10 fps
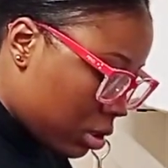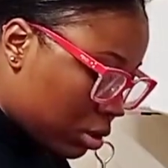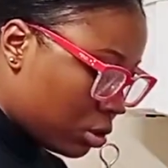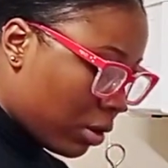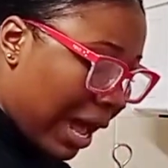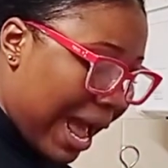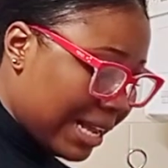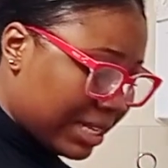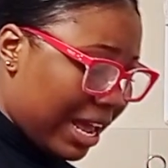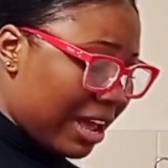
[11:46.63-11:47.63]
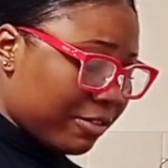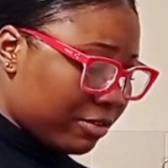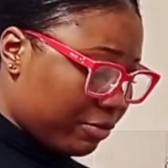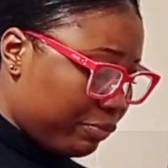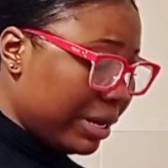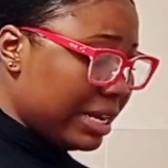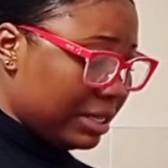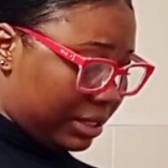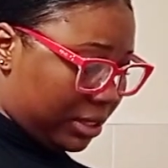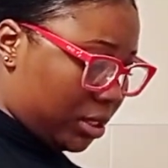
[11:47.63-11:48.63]
So guys,
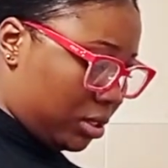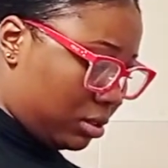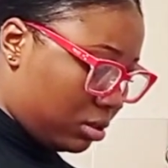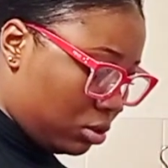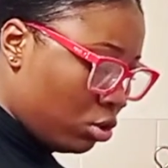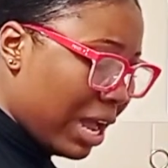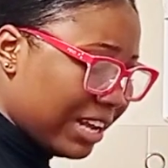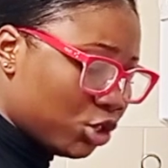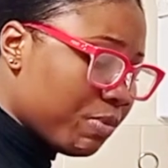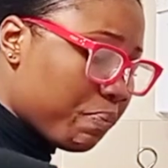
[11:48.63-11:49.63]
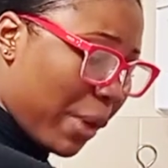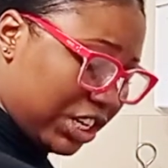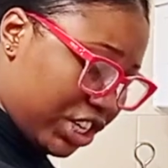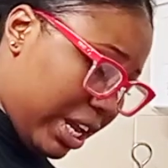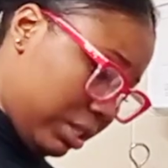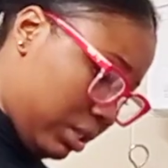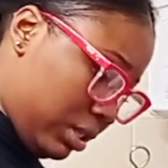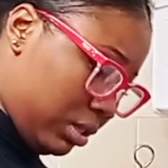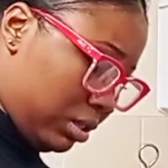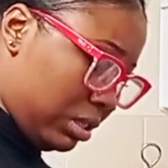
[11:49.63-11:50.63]
please, you guys should be
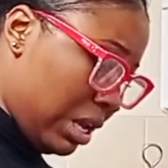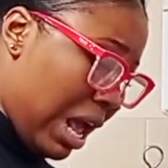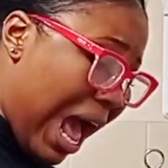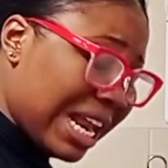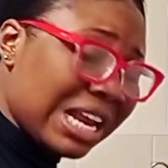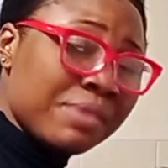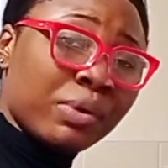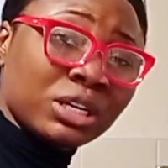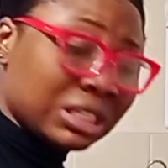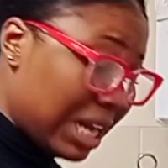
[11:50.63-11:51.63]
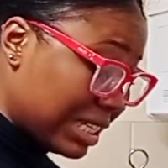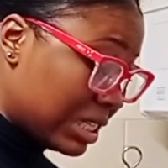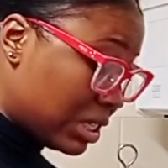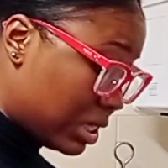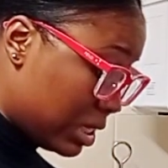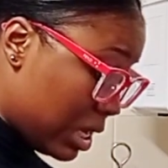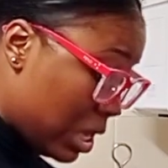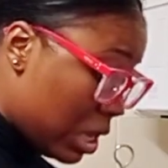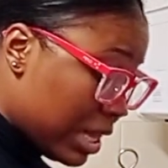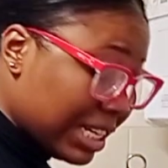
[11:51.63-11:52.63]
patient. And anybody that
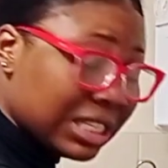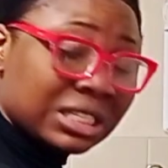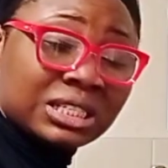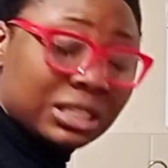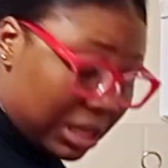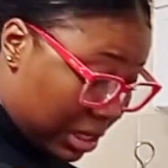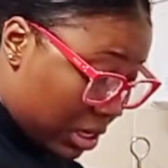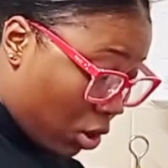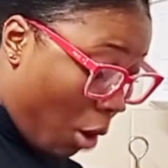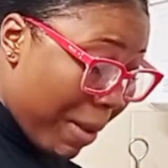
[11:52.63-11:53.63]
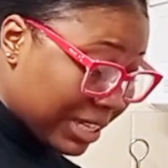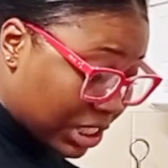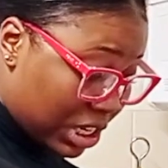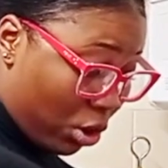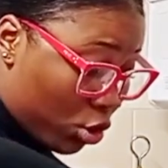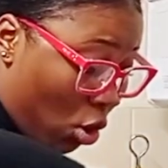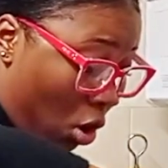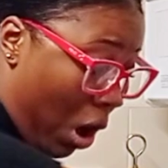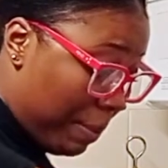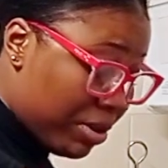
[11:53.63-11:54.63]
is commenting on
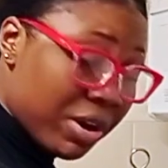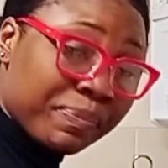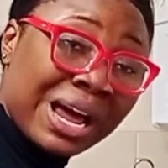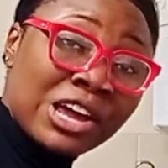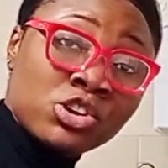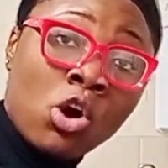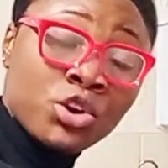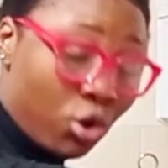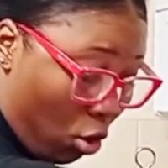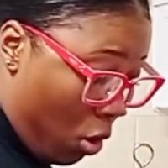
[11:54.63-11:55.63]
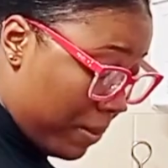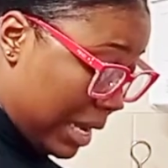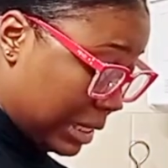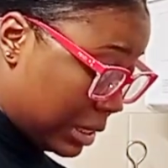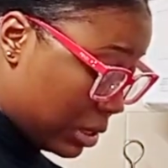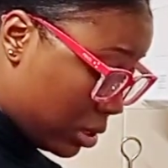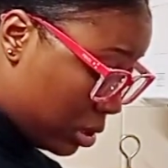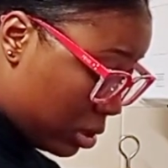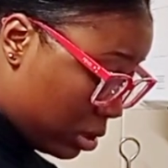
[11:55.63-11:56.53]
your, I've been replying you on your comments